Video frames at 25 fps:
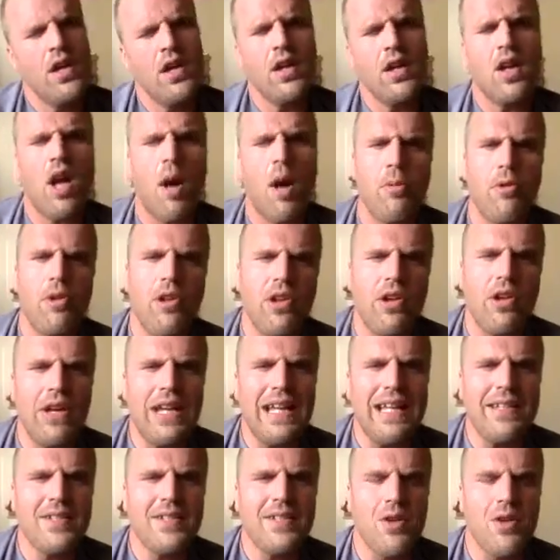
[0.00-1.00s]
couple a little
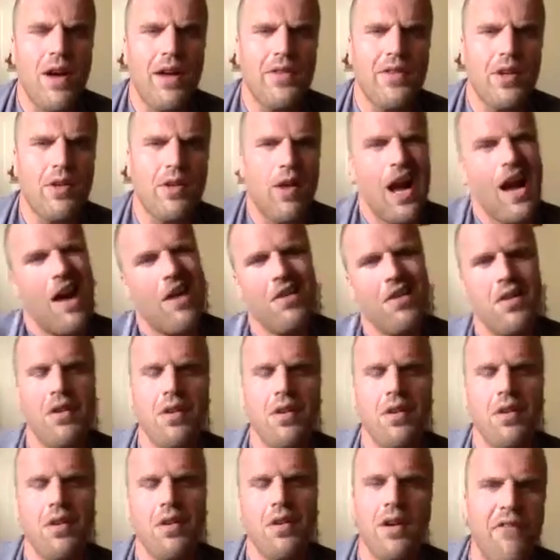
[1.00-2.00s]
easier on the ground,
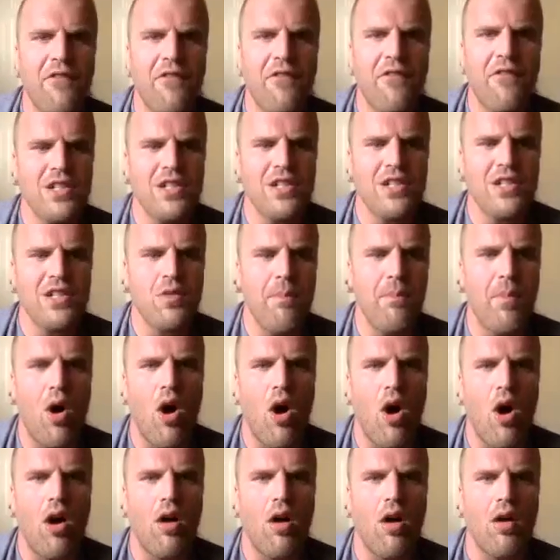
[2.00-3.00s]
and I'll finish with my
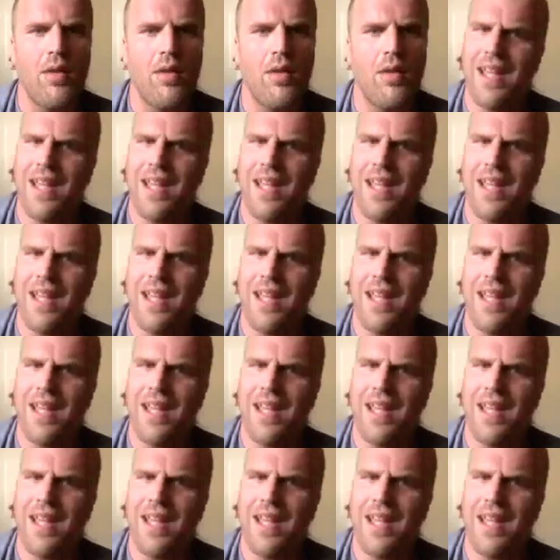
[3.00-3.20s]
ball.